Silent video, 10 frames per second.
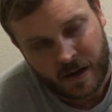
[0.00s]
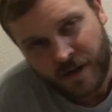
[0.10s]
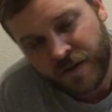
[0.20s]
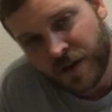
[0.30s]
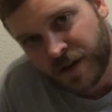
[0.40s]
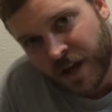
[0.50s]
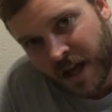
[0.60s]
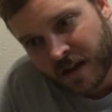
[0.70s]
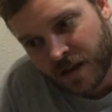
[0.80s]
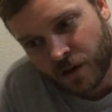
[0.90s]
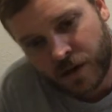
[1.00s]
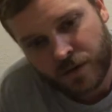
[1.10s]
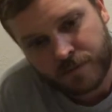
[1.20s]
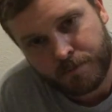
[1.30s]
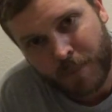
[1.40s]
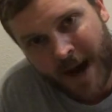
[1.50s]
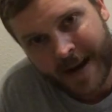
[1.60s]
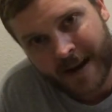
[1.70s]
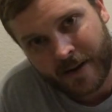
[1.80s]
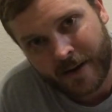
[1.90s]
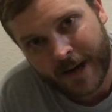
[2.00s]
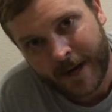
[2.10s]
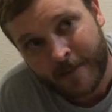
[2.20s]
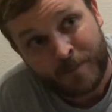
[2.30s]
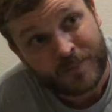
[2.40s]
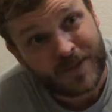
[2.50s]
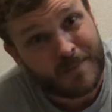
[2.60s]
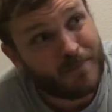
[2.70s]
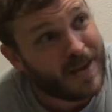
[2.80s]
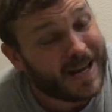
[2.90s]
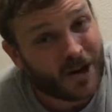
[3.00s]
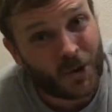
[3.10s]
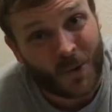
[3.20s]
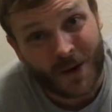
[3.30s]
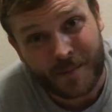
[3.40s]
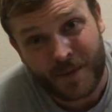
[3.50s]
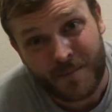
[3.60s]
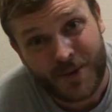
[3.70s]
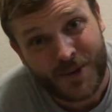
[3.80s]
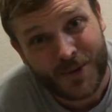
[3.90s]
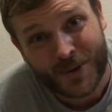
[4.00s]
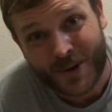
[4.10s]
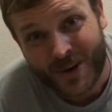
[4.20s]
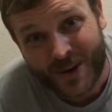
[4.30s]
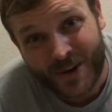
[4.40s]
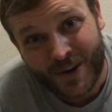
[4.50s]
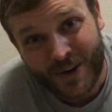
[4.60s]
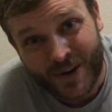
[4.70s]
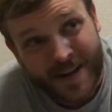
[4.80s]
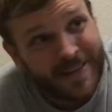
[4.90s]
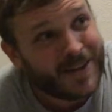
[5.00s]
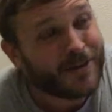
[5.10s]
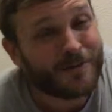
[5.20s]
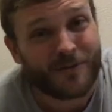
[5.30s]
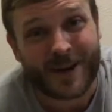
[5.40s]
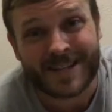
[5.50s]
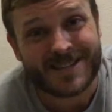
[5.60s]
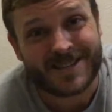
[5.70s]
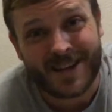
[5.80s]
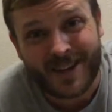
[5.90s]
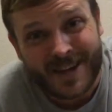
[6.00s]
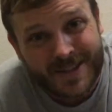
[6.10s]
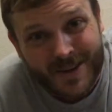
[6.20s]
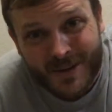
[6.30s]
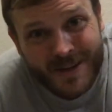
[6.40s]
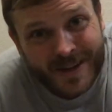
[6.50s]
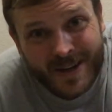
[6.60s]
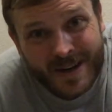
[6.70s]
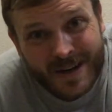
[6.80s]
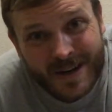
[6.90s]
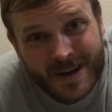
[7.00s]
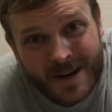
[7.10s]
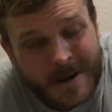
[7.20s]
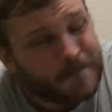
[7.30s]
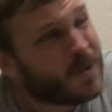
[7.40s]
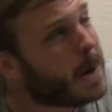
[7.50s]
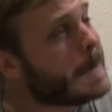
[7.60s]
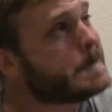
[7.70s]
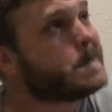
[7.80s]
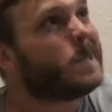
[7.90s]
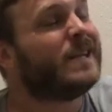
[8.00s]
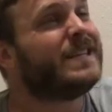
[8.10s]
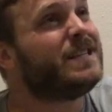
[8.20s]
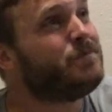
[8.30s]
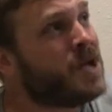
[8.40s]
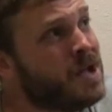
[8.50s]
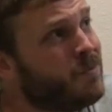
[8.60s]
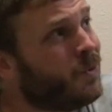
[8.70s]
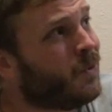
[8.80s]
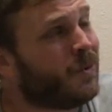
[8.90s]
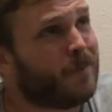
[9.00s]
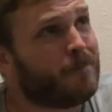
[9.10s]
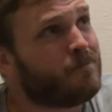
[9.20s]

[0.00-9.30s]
If you think that you're going to use binary to beat a quantum computer, then you're freaking silly, dude. Dude, these people